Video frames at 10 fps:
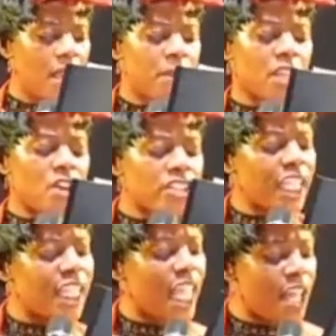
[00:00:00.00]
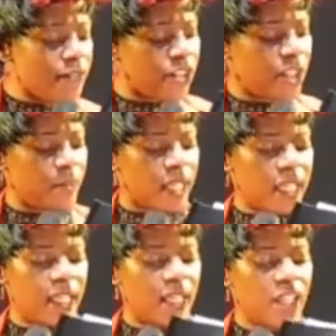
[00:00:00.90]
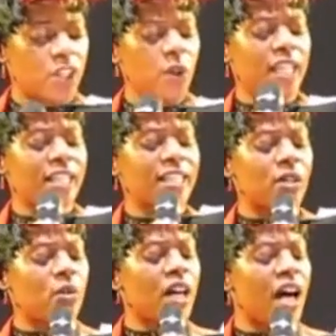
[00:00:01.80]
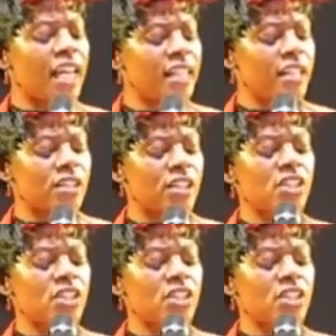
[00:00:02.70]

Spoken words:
Because inevitably, to instill guidance,